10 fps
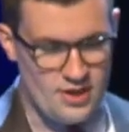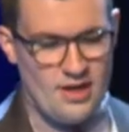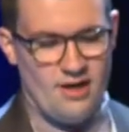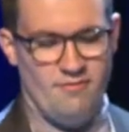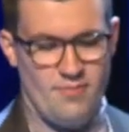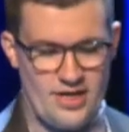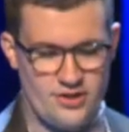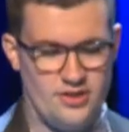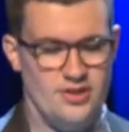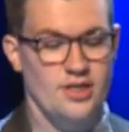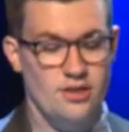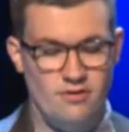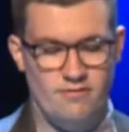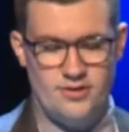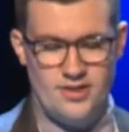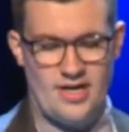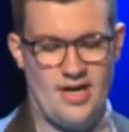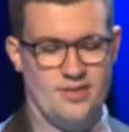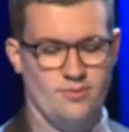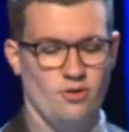of patients at a university
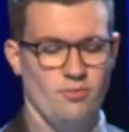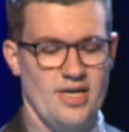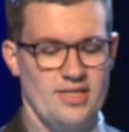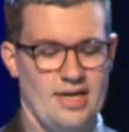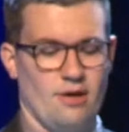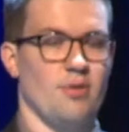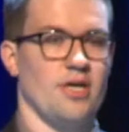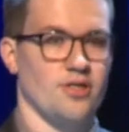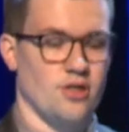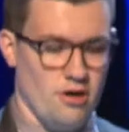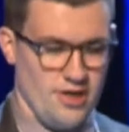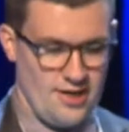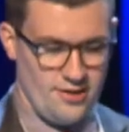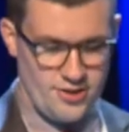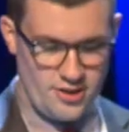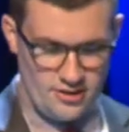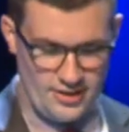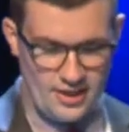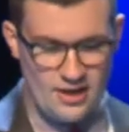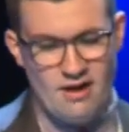hospital-based outpatient cardiology clinic